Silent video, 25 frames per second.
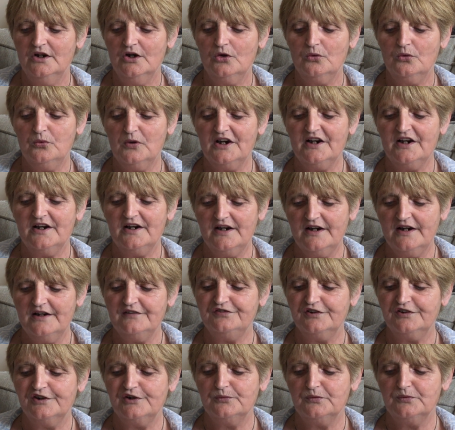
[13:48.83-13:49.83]
where
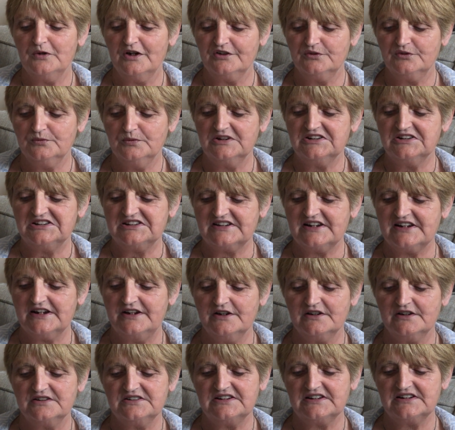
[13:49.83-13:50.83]
everyone will see
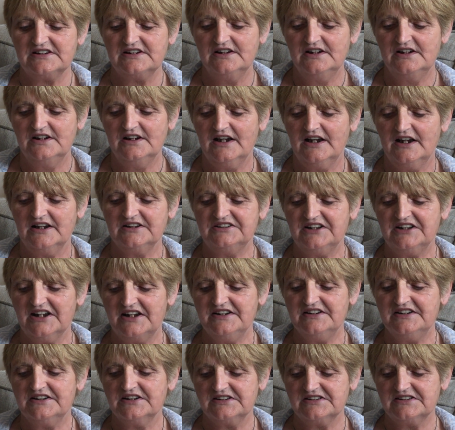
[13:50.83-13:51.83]
us and
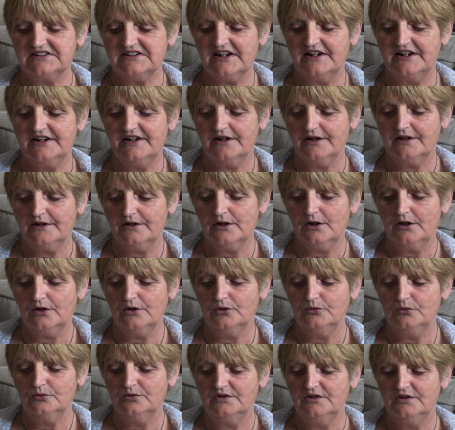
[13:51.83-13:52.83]
they can say
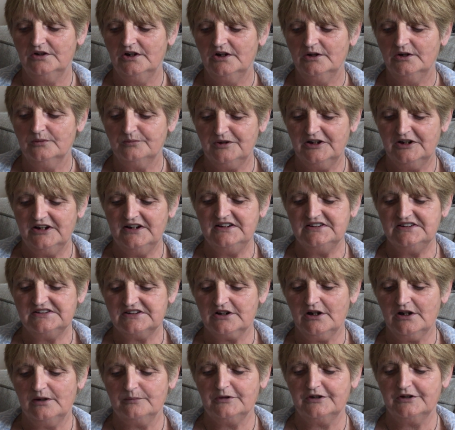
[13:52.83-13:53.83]
hello. Please
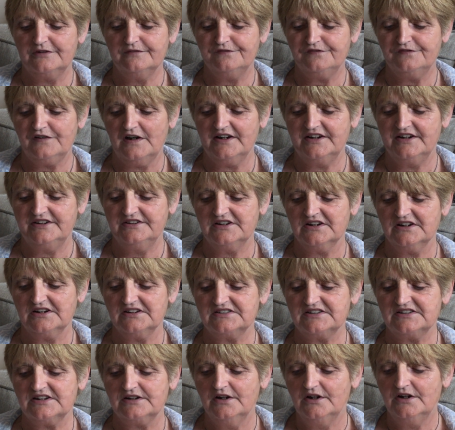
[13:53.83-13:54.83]
come and find
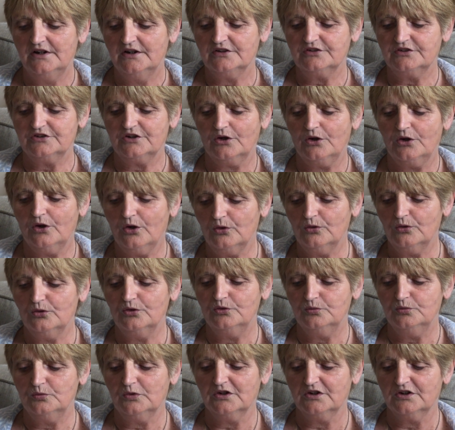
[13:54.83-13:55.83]
us. The
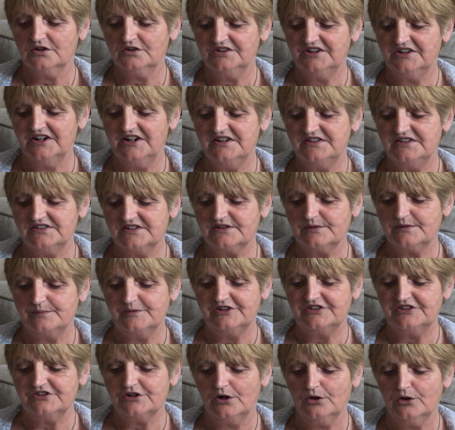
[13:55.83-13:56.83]
whole world needs to
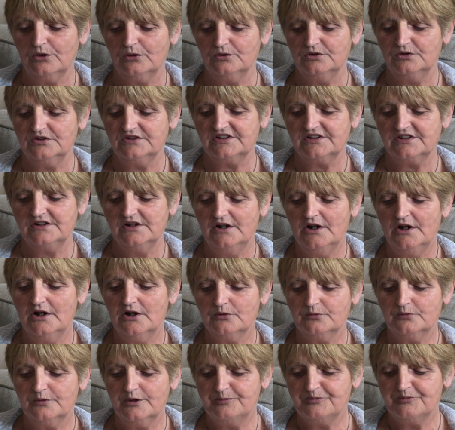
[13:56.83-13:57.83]
be told.
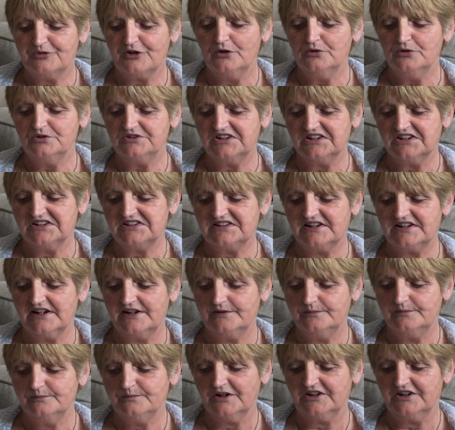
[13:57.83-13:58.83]
We broke the
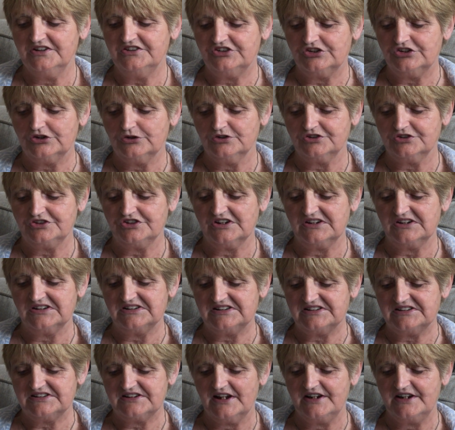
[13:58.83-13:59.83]
sin by church and
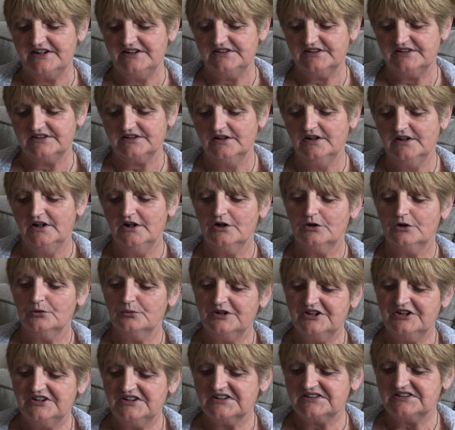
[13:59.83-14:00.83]
state.
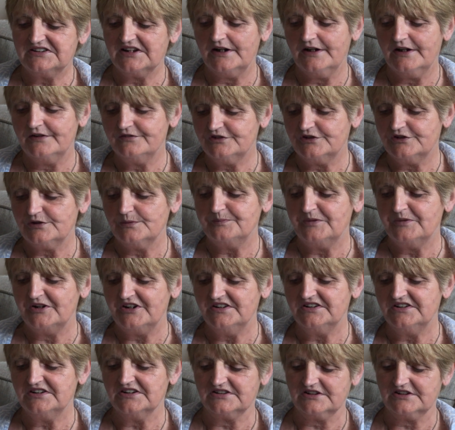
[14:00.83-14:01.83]
We deserve to
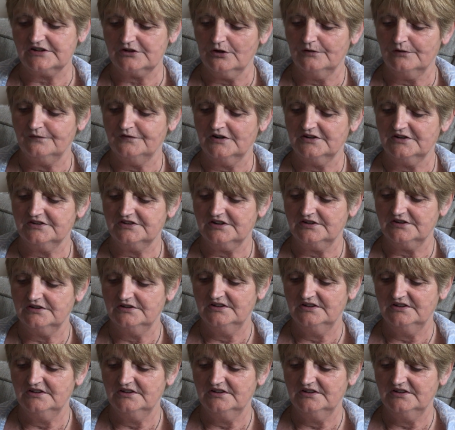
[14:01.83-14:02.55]
be discovered.